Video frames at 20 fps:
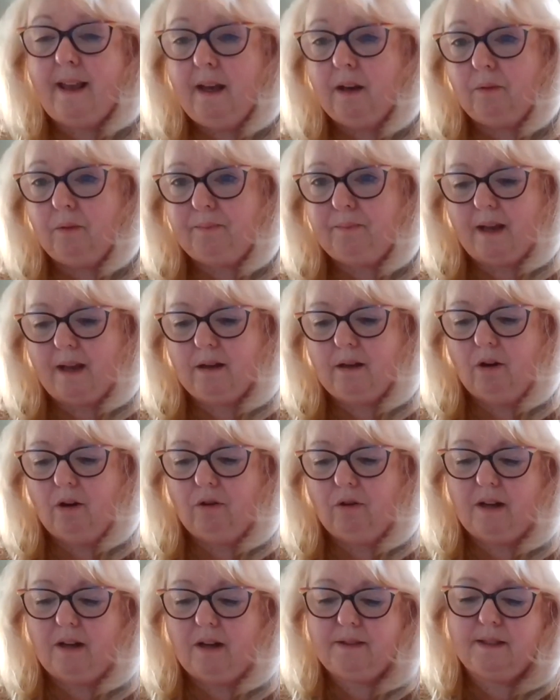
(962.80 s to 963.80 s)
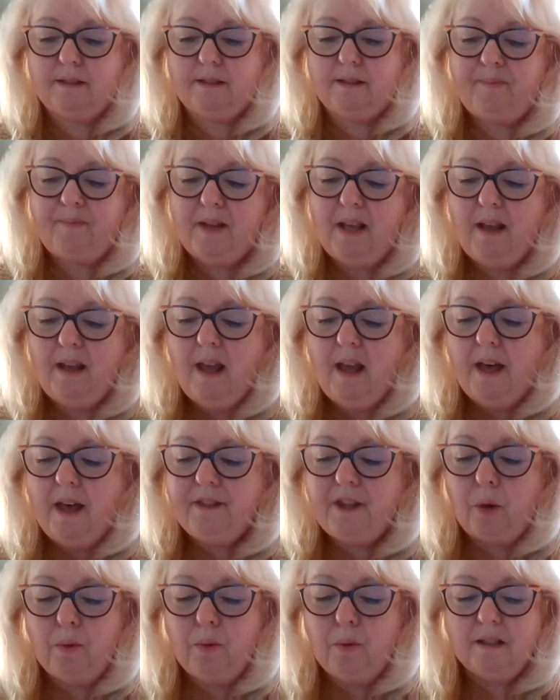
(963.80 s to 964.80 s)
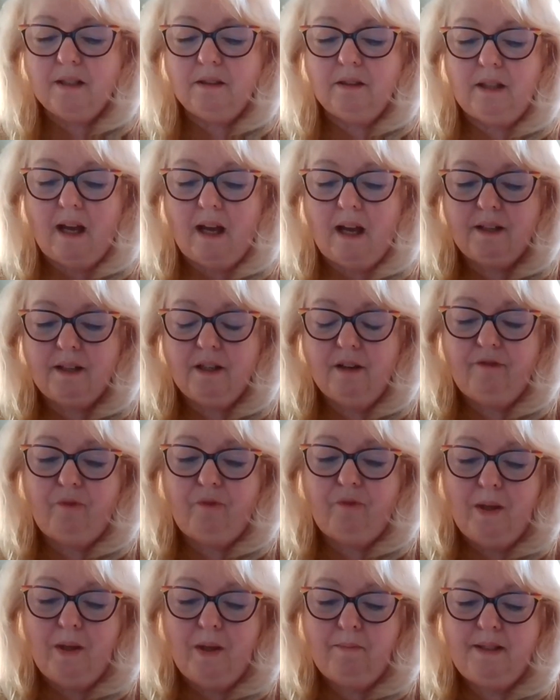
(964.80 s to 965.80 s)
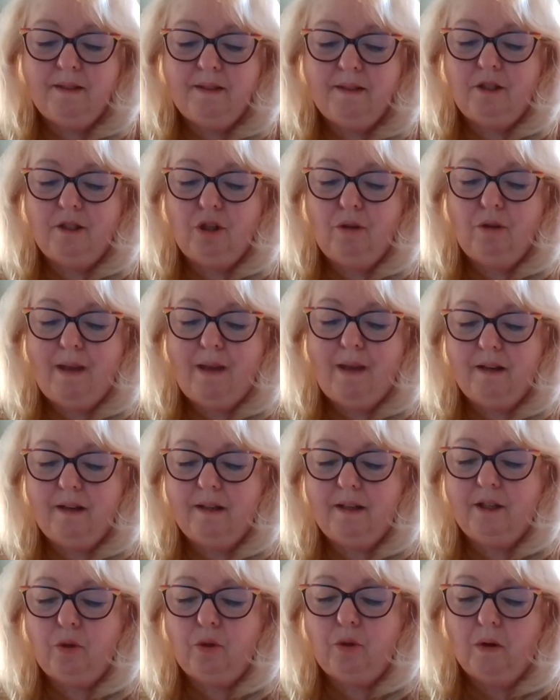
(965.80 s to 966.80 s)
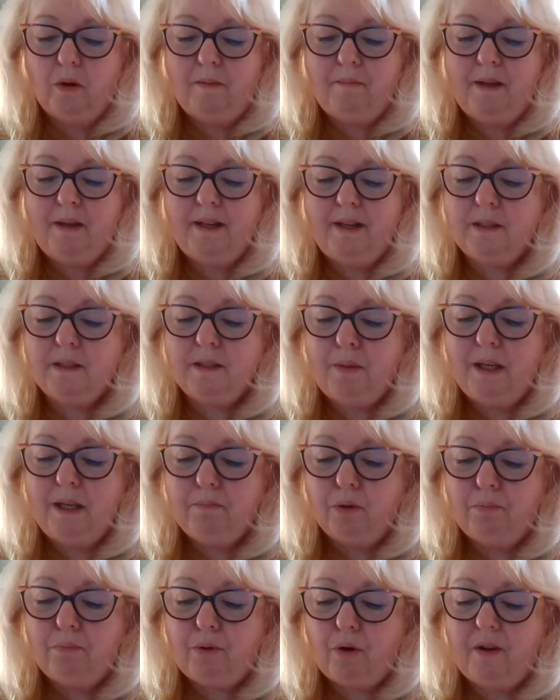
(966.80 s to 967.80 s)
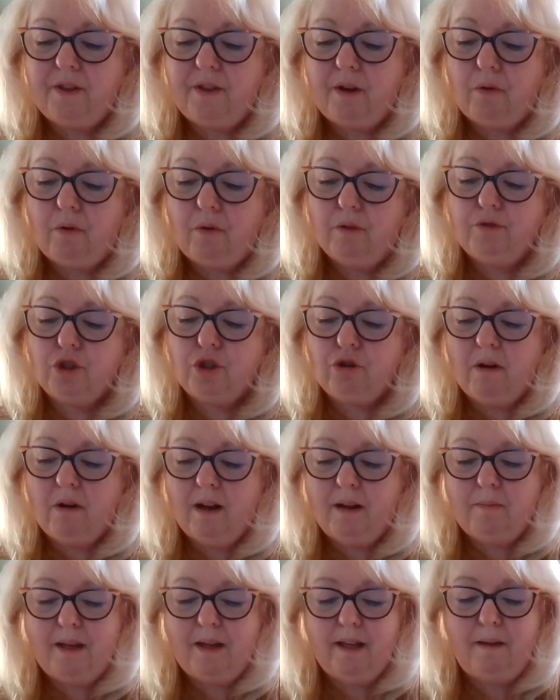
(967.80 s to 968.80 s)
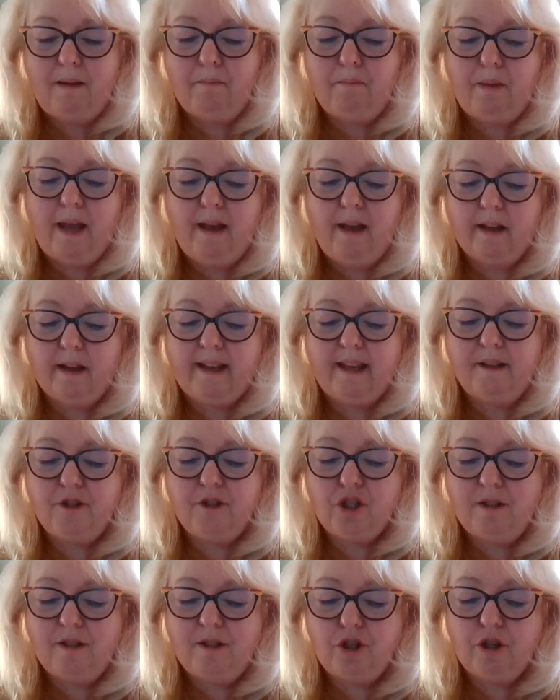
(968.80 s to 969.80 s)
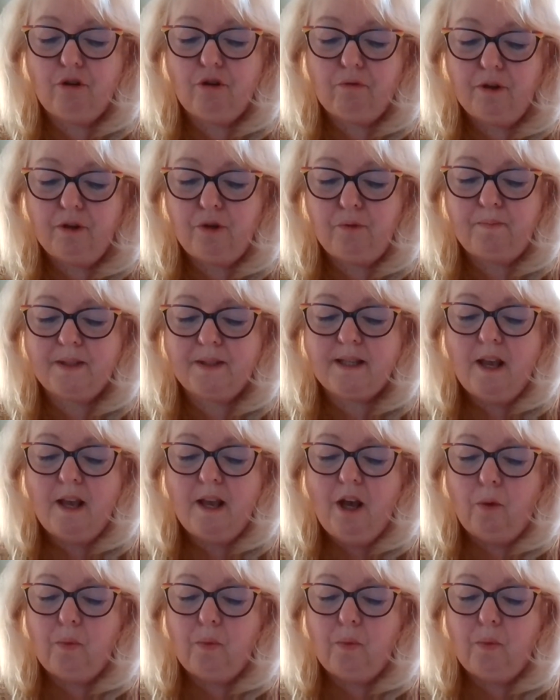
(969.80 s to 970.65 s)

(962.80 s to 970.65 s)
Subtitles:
to help that cause. There was a lot of women's inhumanity to women as people brought their own trauma and baggage into groups